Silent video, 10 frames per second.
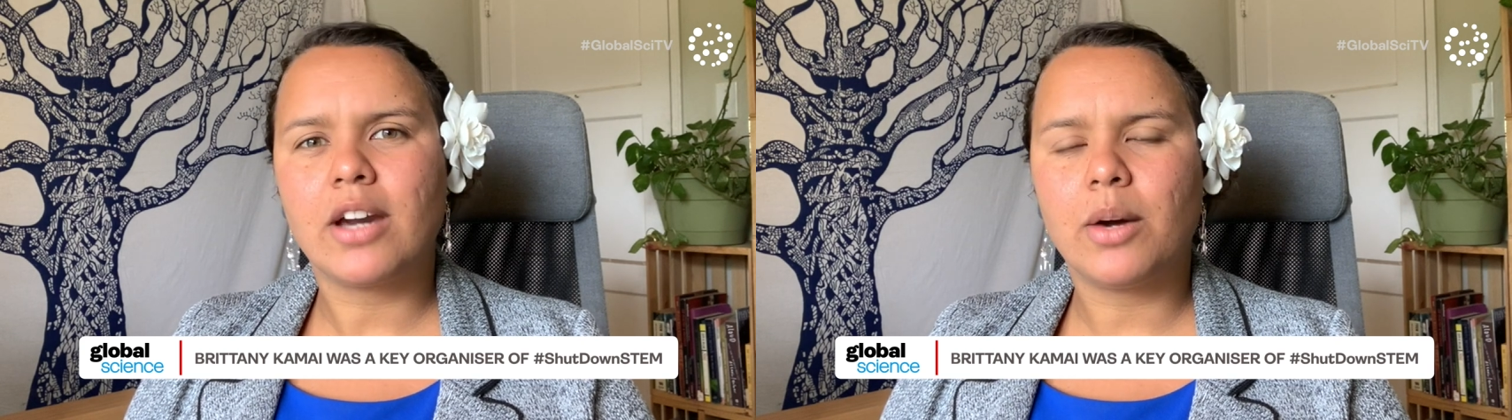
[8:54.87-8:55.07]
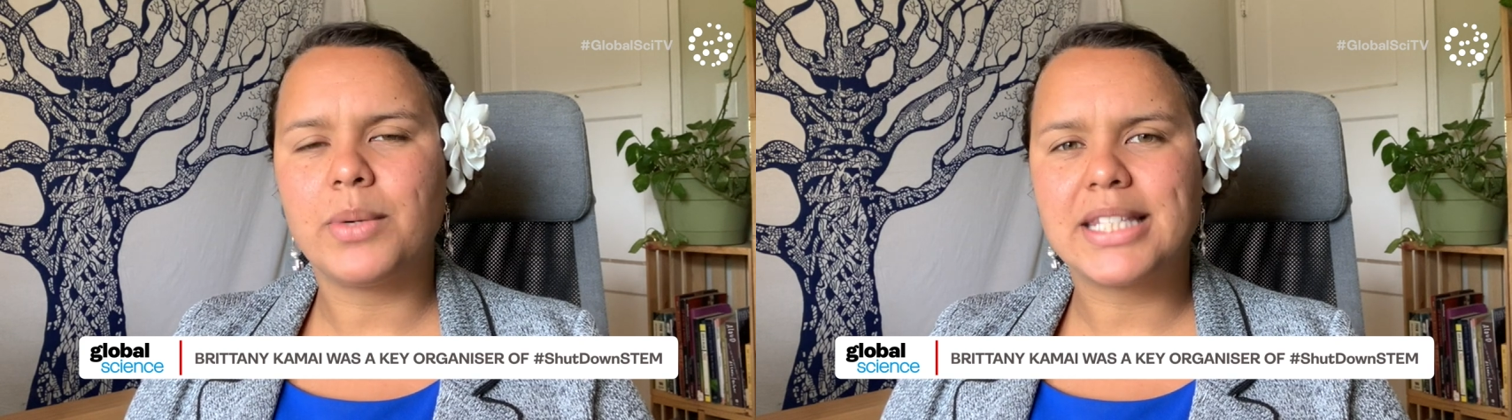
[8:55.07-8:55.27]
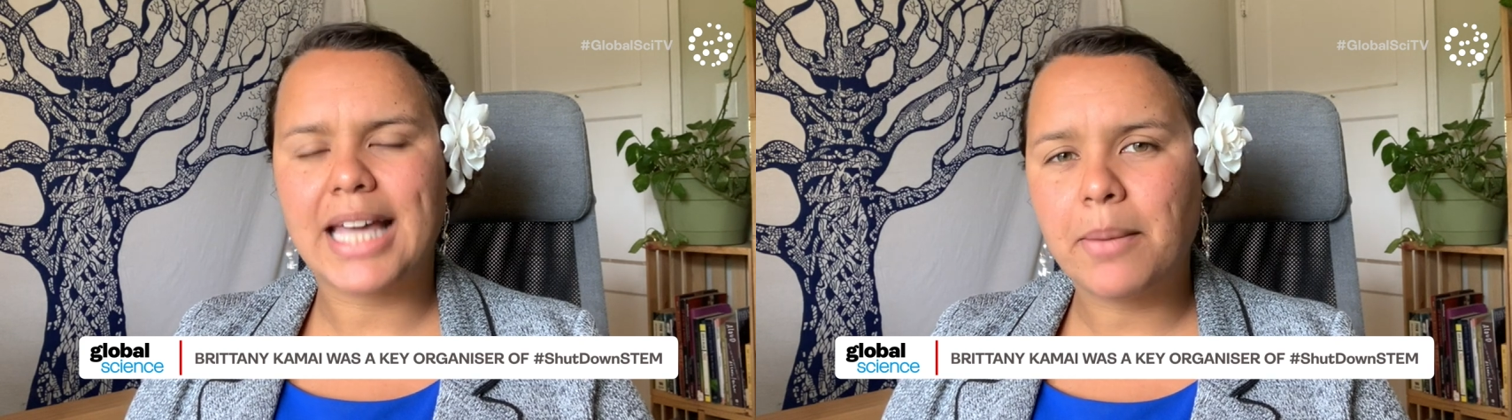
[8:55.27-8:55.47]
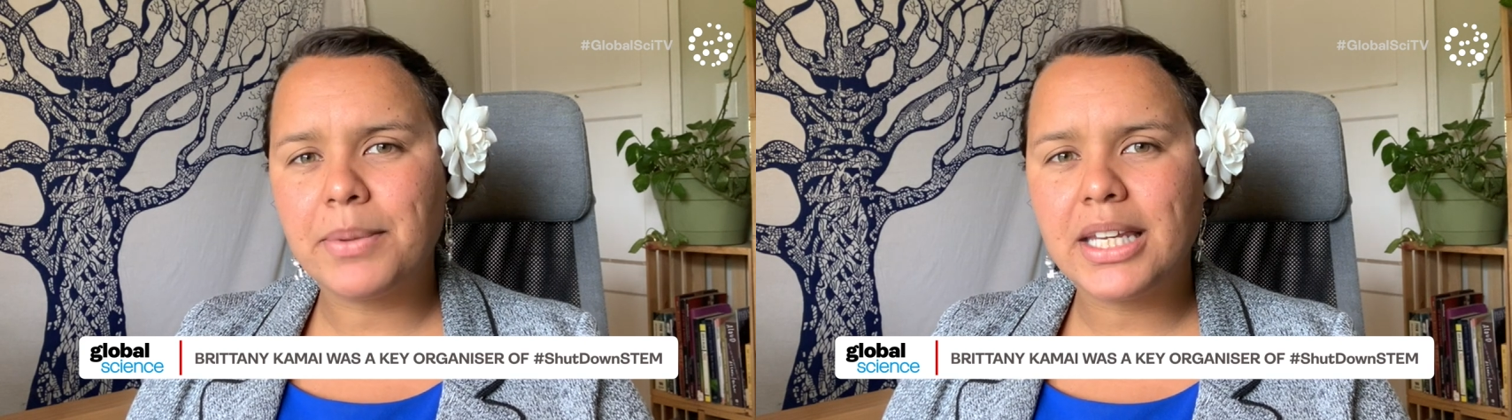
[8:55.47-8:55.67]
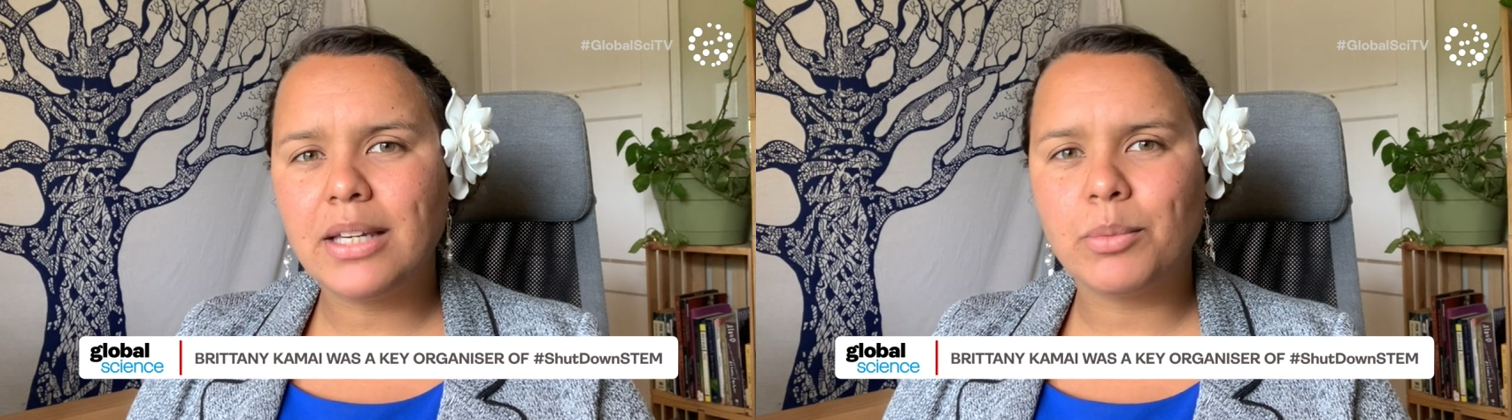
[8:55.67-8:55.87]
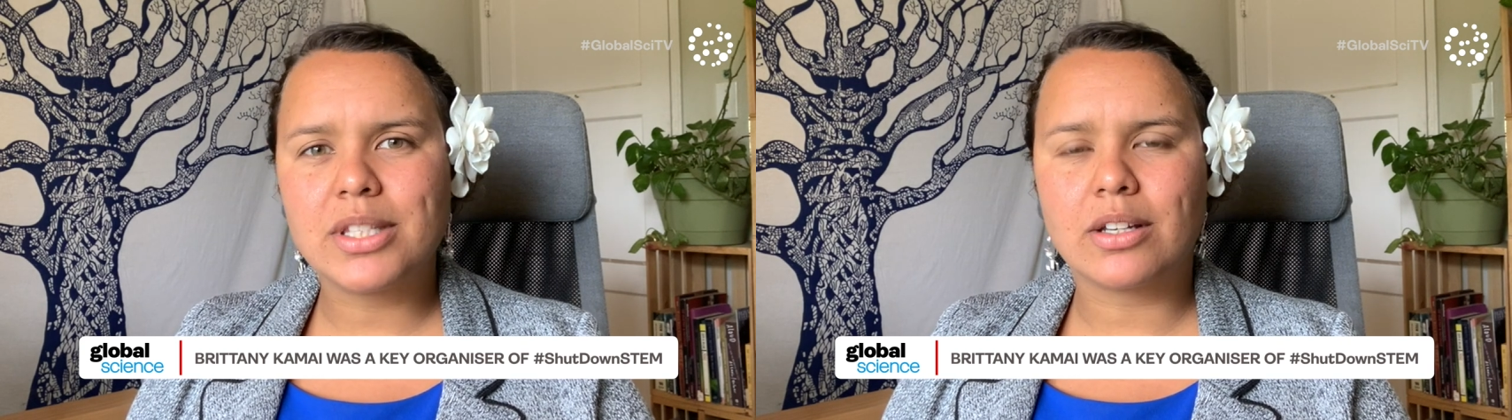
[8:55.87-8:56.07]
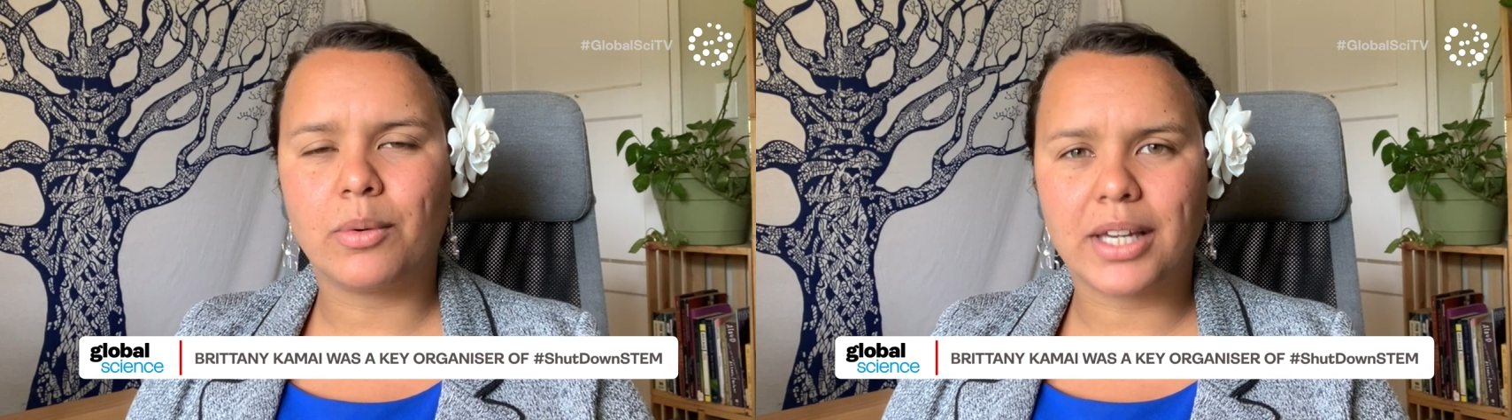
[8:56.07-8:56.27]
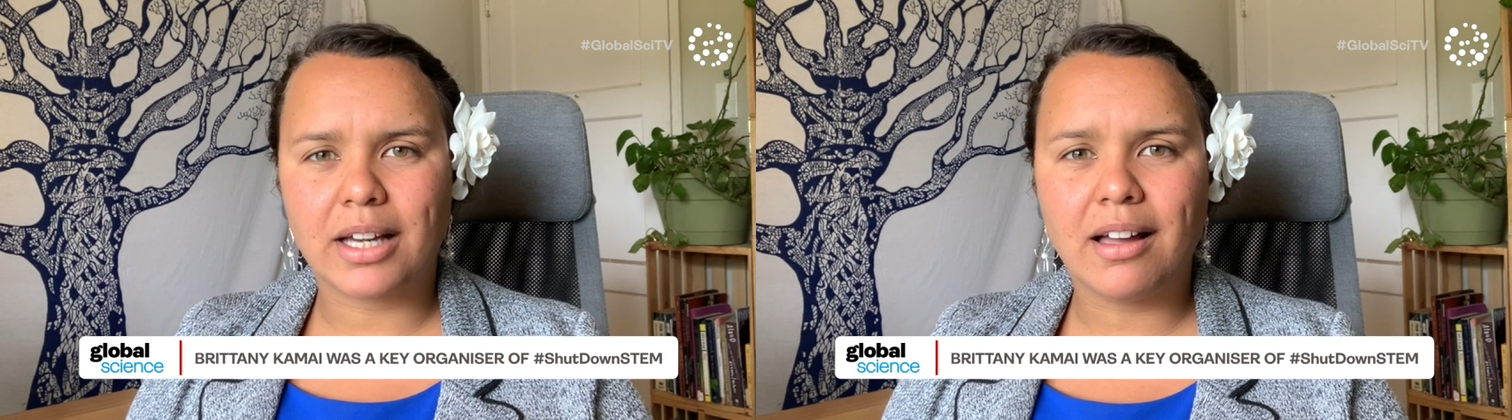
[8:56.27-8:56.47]
out what's happening, what's
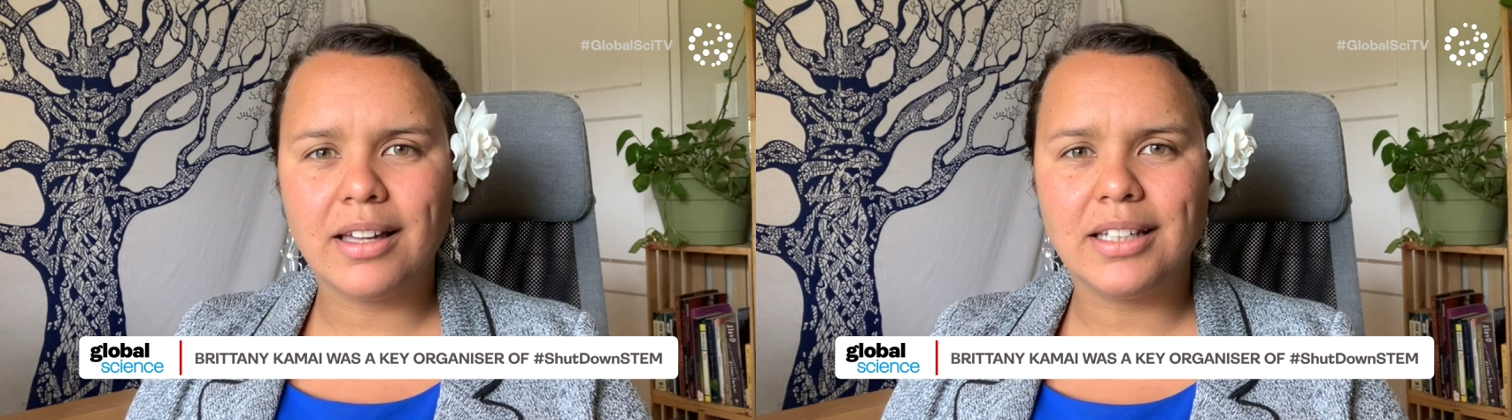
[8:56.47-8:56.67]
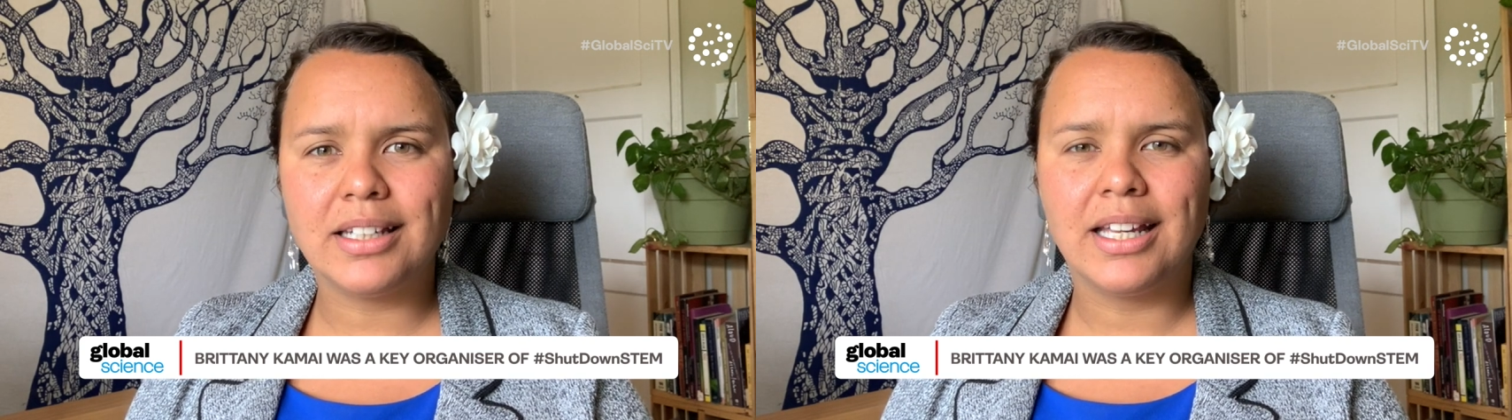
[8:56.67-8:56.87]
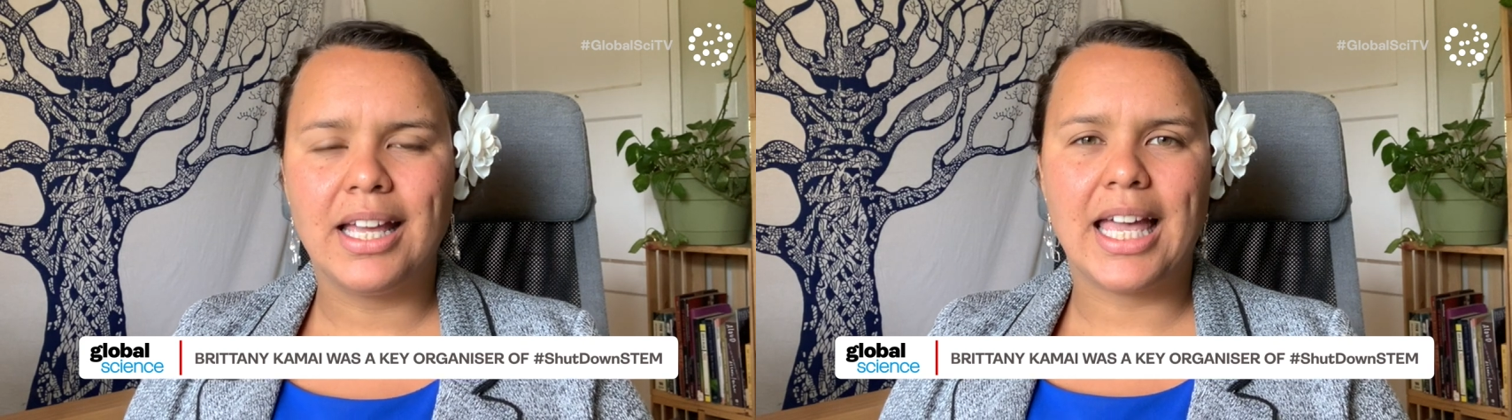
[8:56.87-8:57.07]
going on.